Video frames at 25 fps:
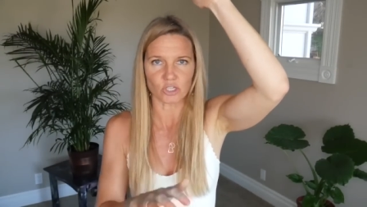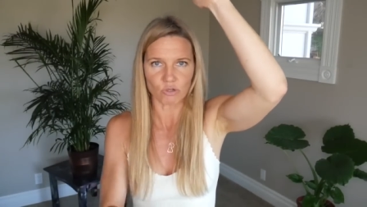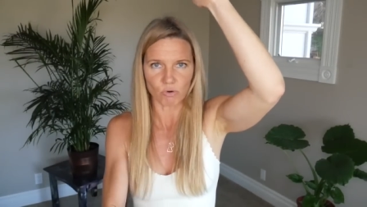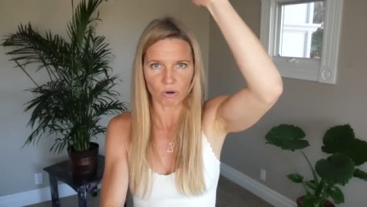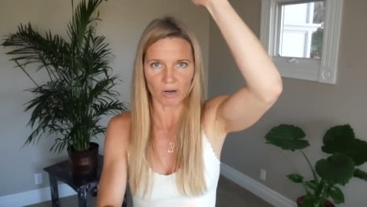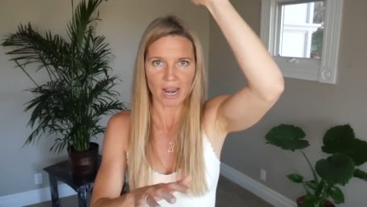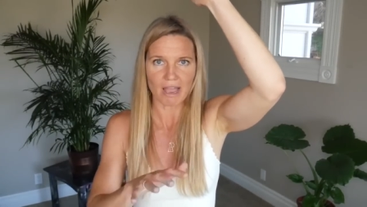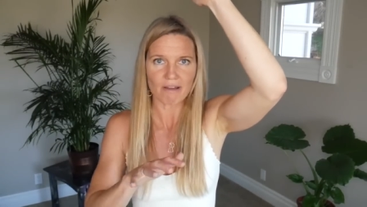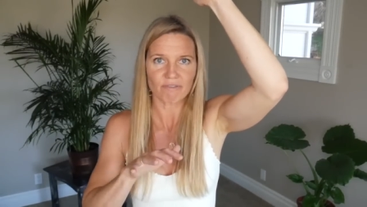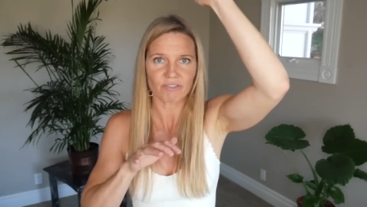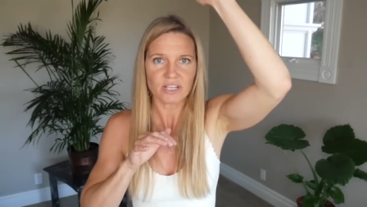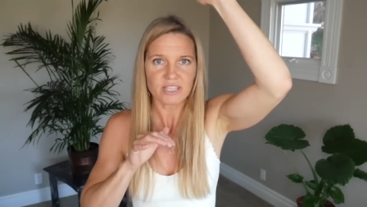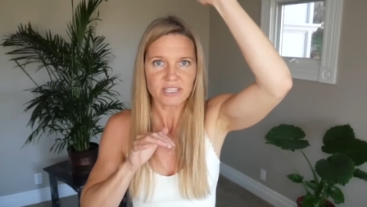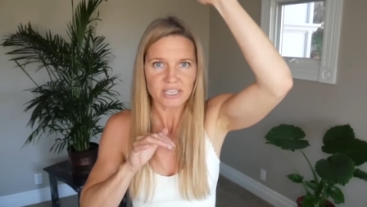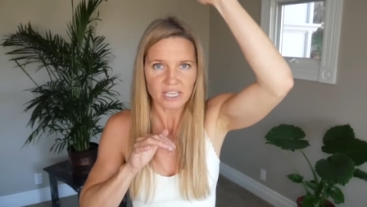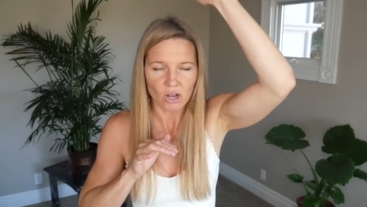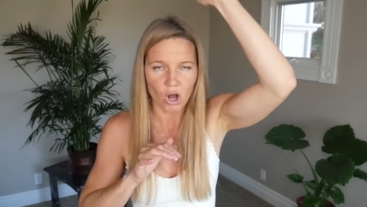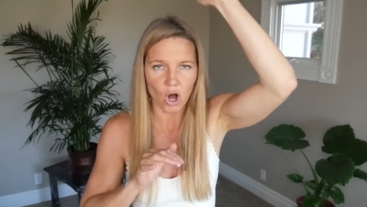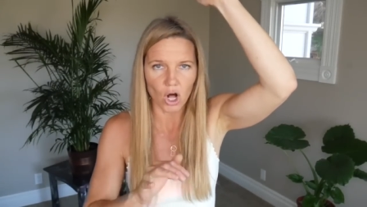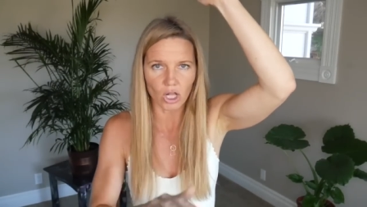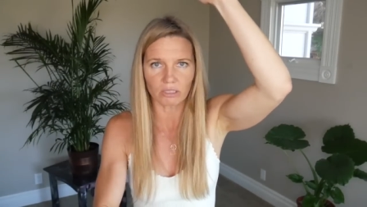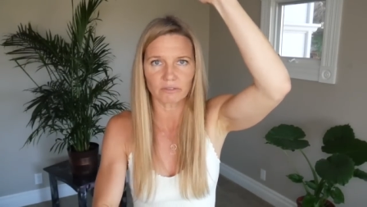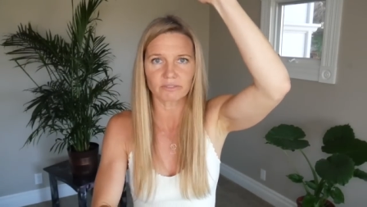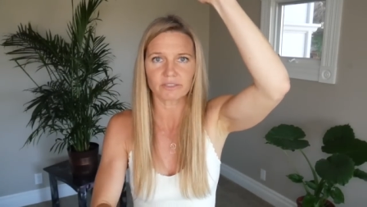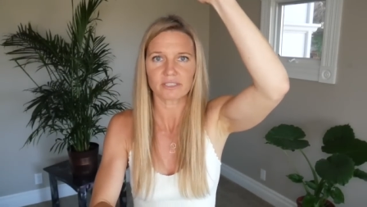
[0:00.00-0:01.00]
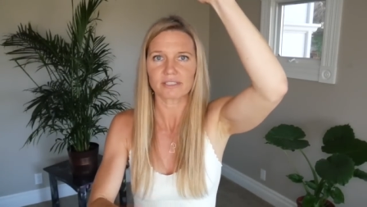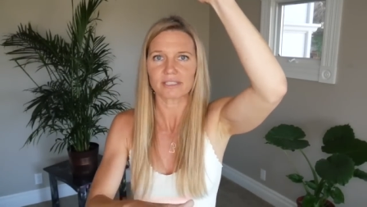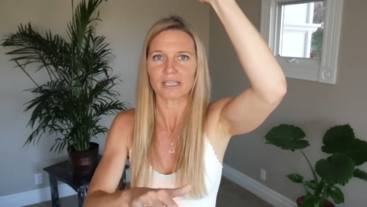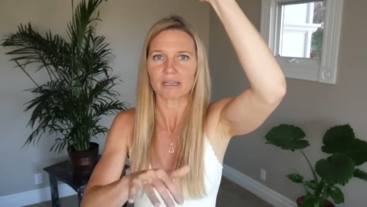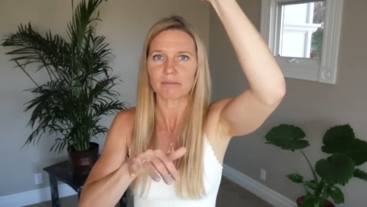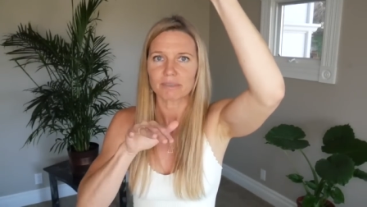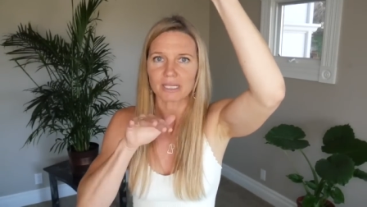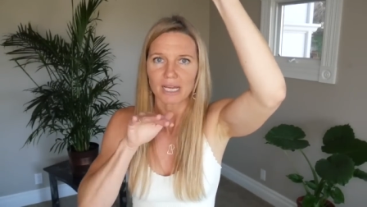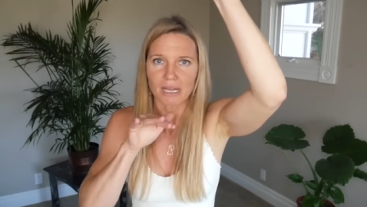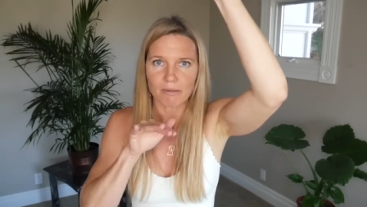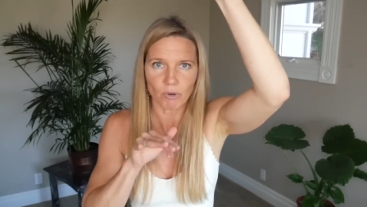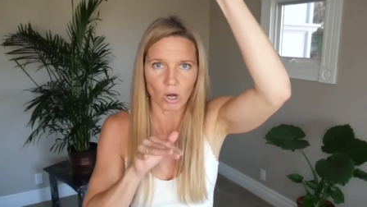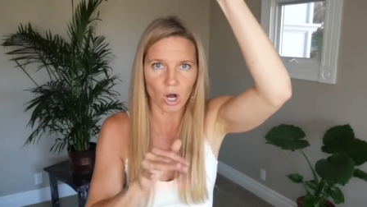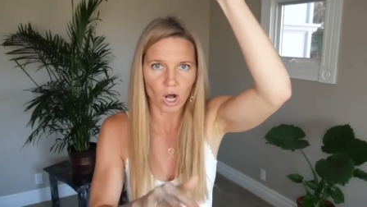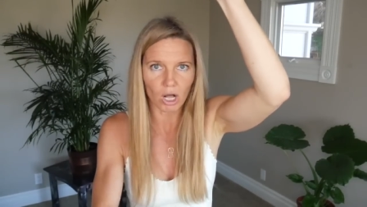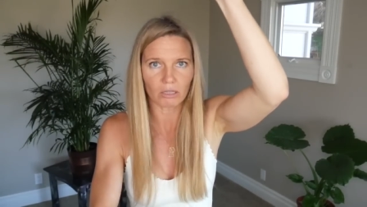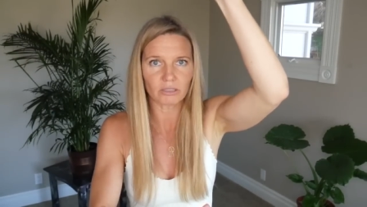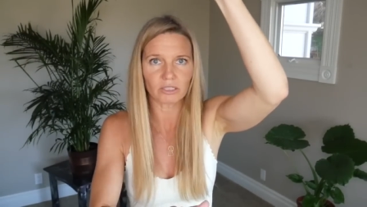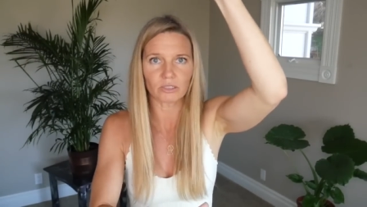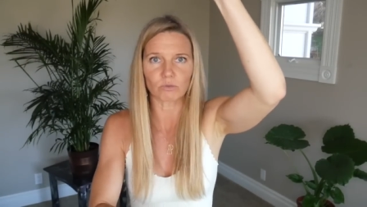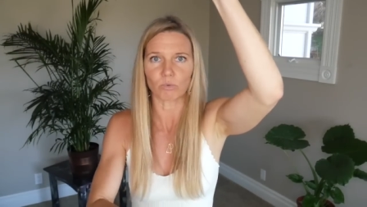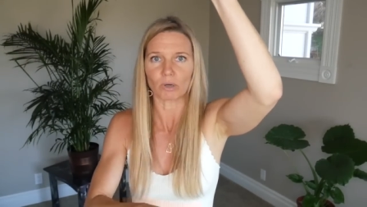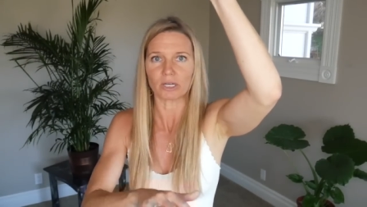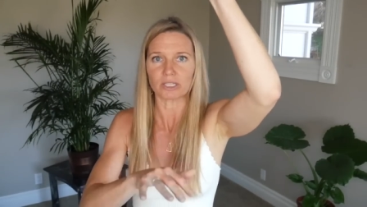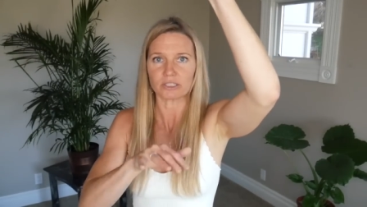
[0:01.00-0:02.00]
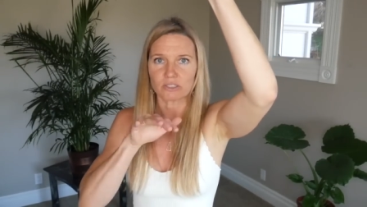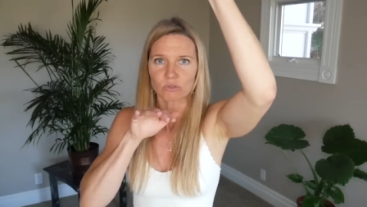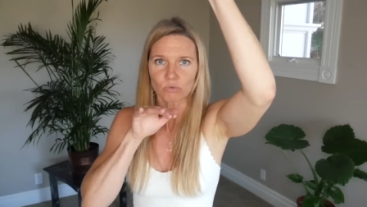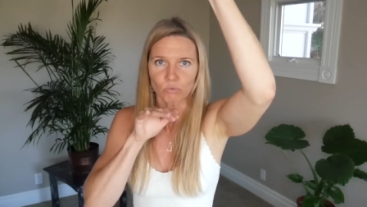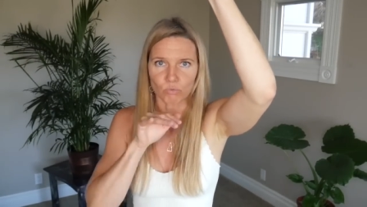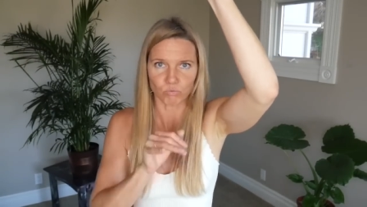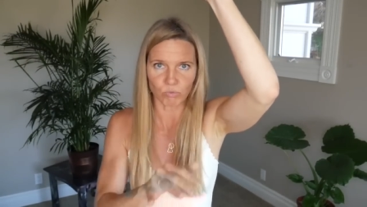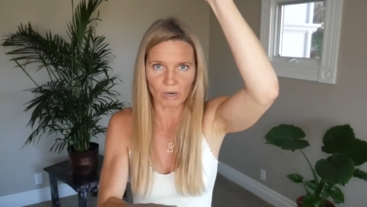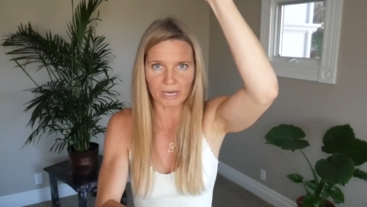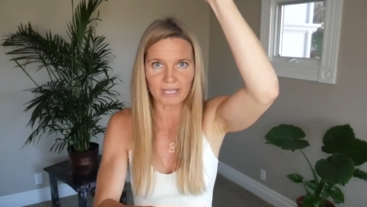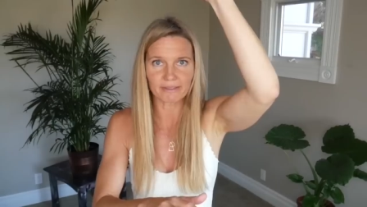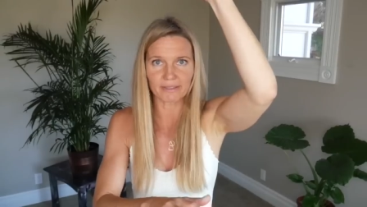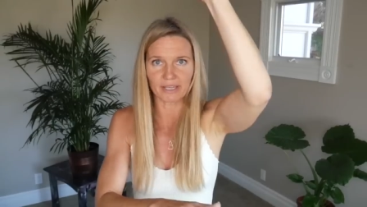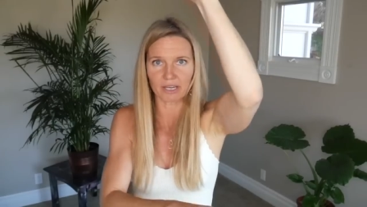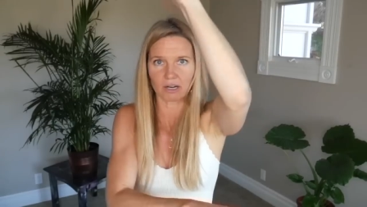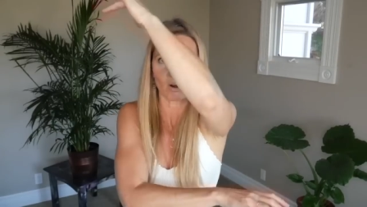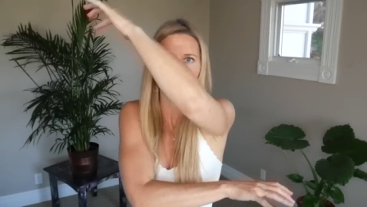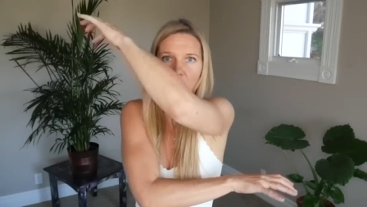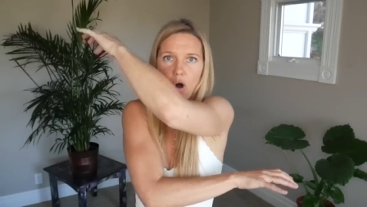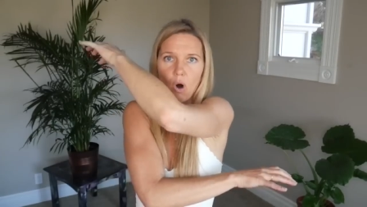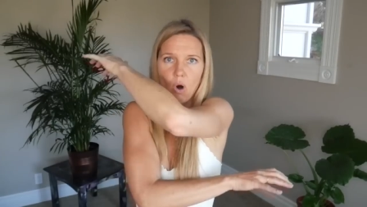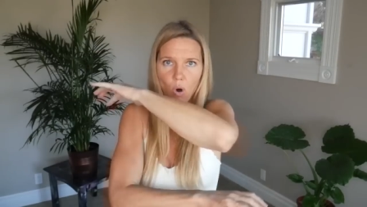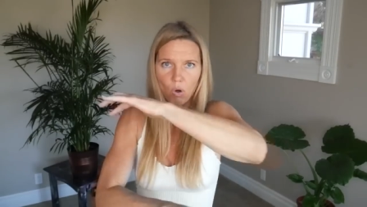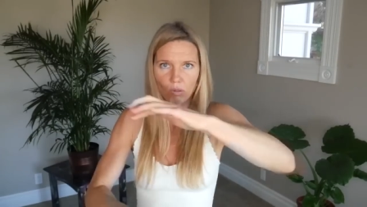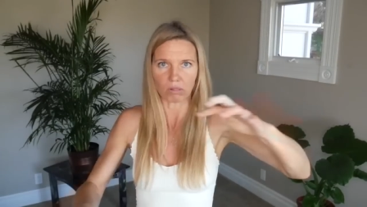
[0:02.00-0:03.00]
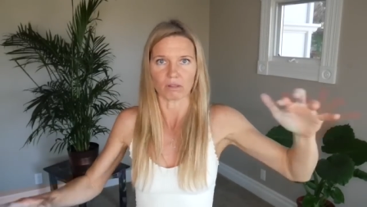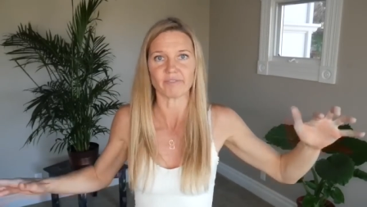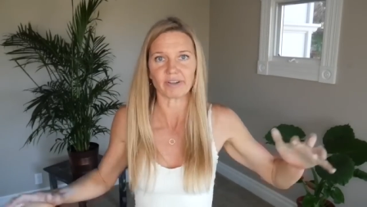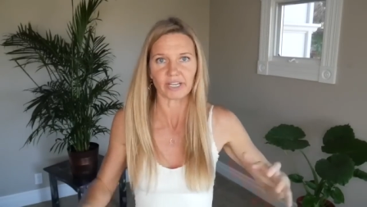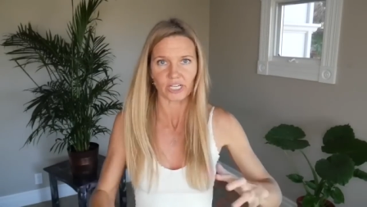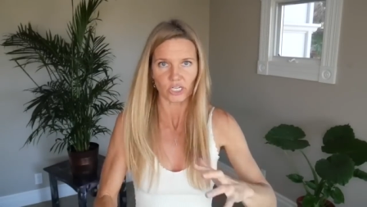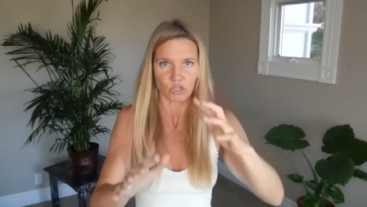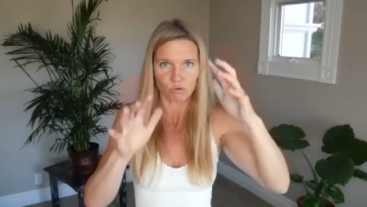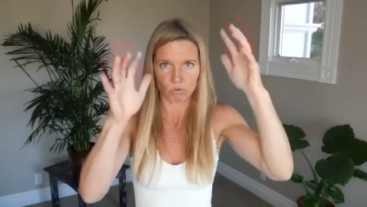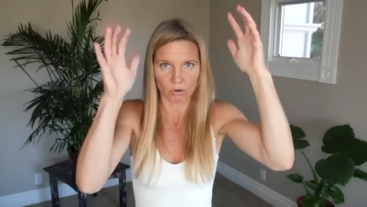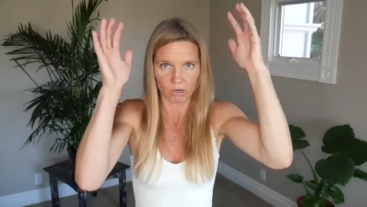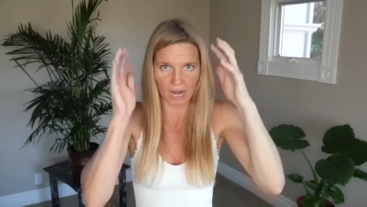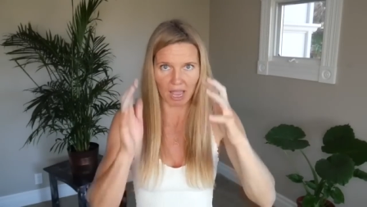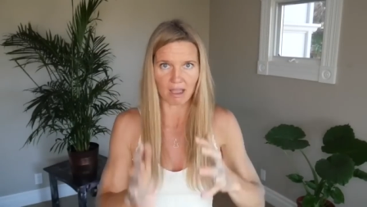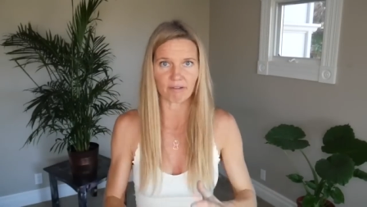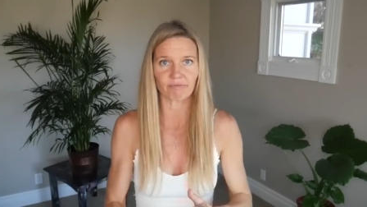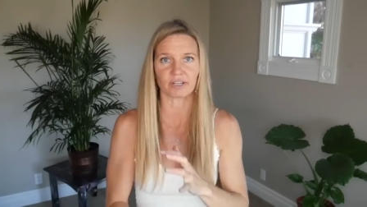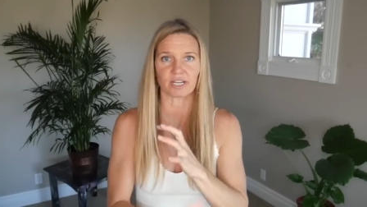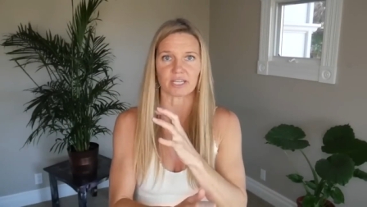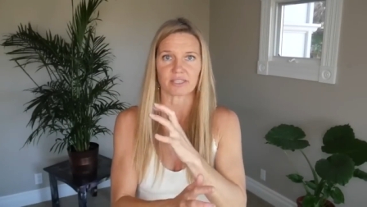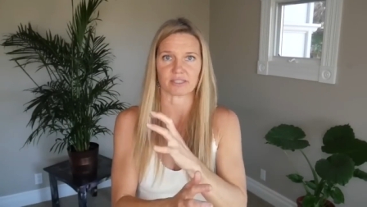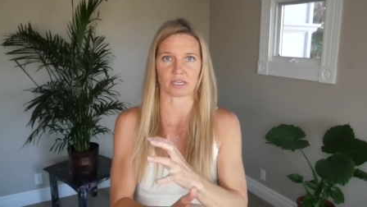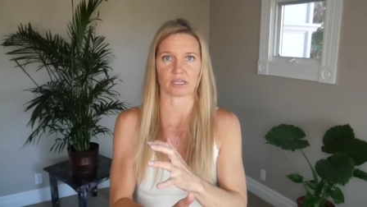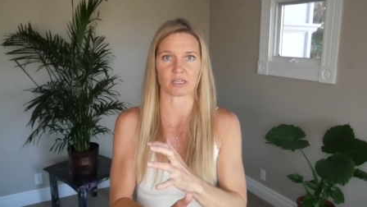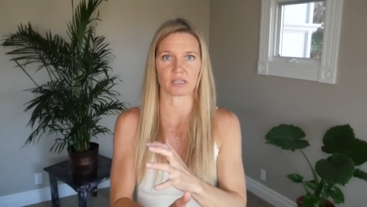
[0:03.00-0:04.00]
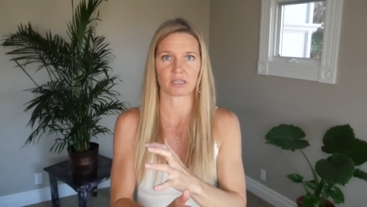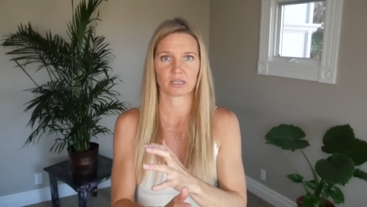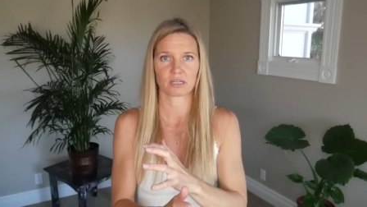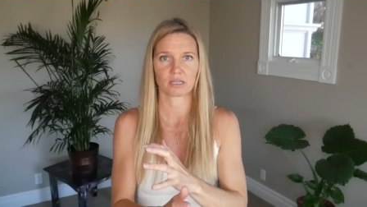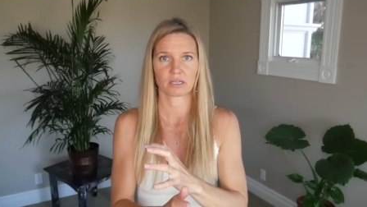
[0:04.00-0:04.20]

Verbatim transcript: You are everything all at the same time, all at once, right there, all of it. You are everything.